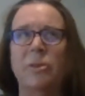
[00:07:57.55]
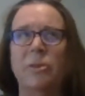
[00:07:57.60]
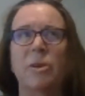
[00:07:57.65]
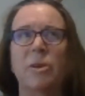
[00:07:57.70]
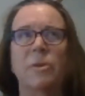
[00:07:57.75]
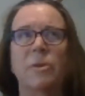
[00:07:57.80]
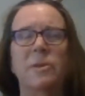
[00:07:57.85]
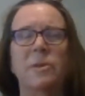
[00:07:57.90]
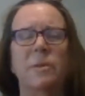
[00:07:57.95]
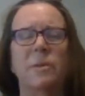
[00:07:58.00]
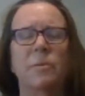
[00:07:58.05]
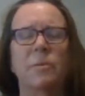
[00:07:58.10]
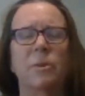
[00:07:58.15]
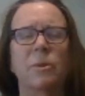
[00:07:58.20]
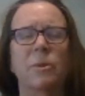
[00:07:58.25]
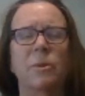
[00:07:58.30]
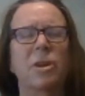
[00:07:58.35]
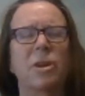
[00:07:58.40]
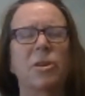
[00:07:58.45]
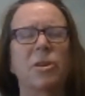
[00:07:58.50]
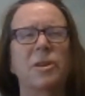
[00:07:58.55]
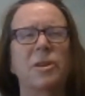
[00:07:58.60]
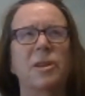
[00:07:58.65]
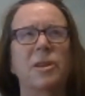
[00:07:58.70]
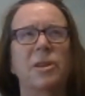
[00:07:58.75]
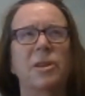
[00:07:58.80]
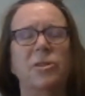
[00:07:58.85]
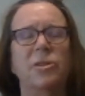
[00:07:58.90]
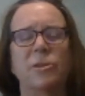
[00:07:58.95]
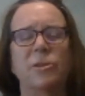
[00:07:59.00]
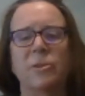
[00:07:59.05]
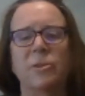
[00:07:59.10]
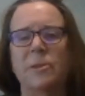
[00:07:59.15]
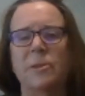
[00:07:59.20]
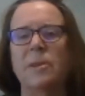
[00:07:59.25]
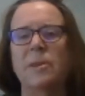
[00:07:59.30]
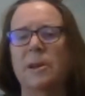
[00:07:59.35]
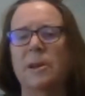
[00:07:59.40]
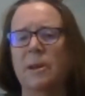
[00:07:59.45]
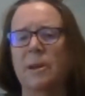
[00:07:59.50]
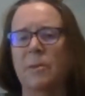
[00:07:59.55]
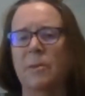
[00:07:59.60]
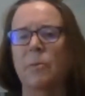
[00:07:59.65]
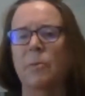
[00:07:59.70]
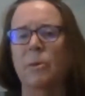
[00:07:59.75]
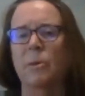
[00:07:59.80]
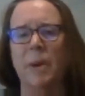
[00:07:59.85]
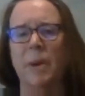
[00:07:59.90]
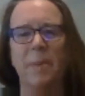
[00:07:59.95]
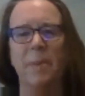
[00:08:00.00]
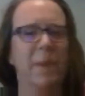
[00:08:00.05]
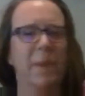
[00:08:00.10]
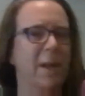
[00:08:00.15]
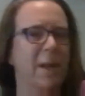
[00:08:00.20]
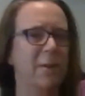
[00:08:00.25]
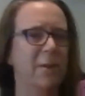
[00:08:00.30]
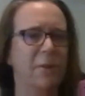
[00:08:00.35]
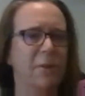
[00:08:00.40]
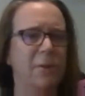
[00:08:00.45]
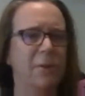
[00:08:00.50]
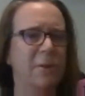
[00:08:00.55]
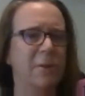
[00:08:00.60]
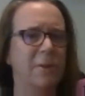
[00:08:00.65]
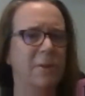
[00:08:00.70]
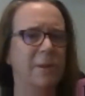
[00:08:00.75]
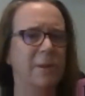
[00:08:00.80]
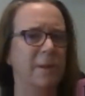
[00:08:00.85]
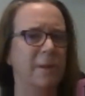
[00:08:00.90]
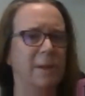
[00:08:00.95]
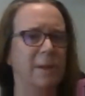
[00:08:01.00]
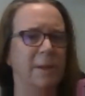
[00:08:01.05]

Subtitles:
there were some really good teachers that were my mentors